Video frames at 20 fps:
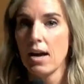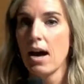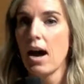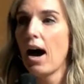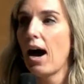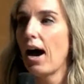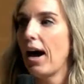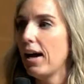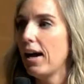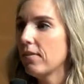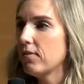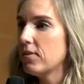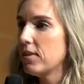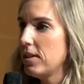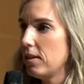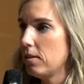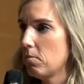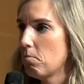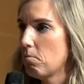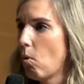I have
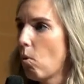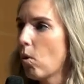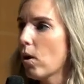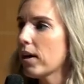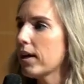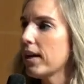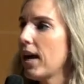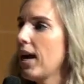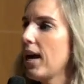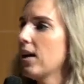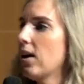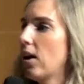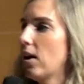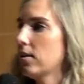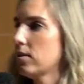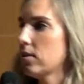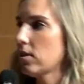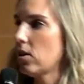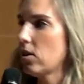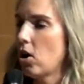seen more chaos
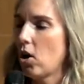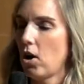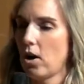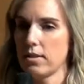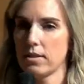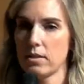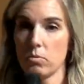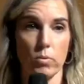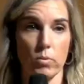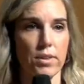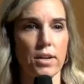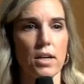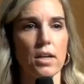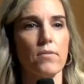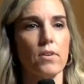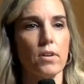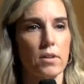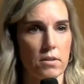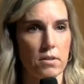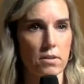caused. Well, think of
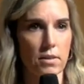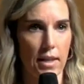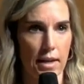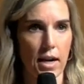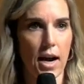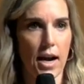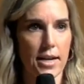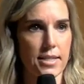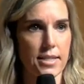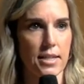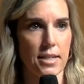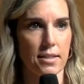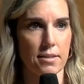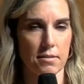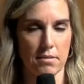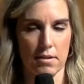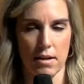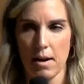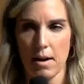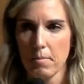a like I-10.
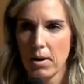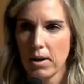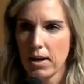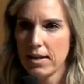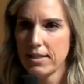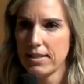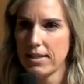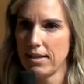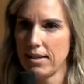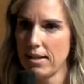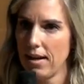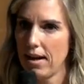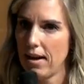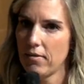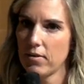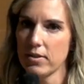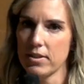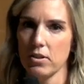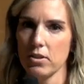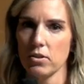I'm on I-10 every
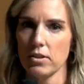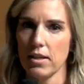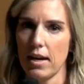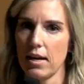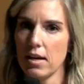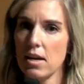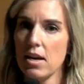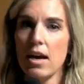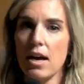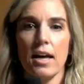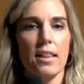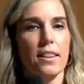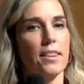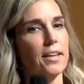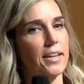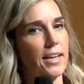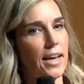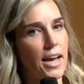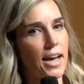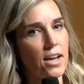single day. The
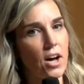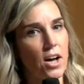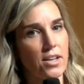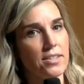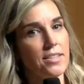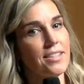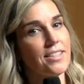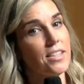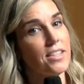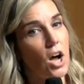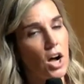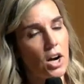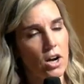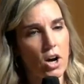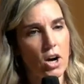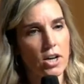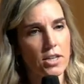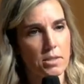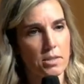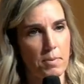chaos is not
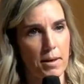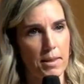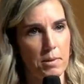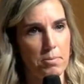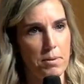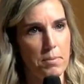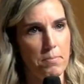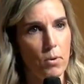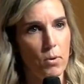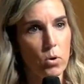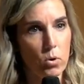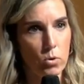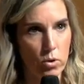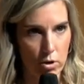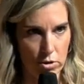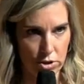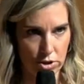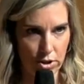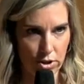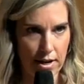caused by the people who go
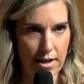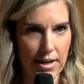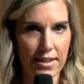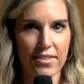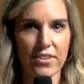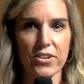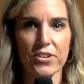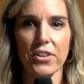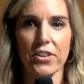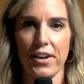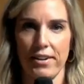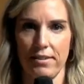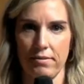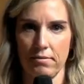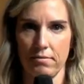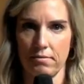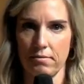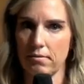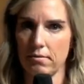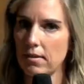straight in their lane
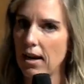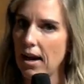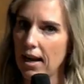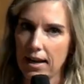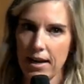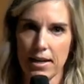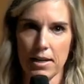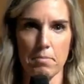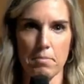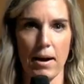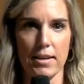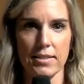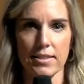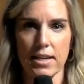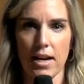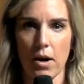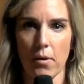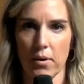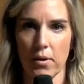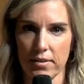at 80 miles an
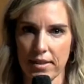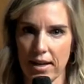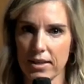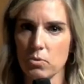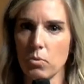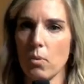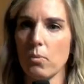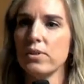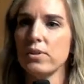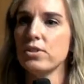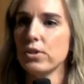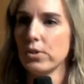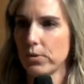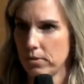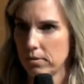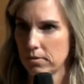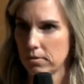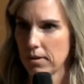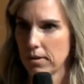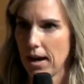hour. That's what we do,
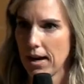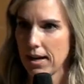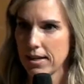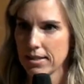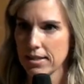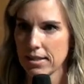right?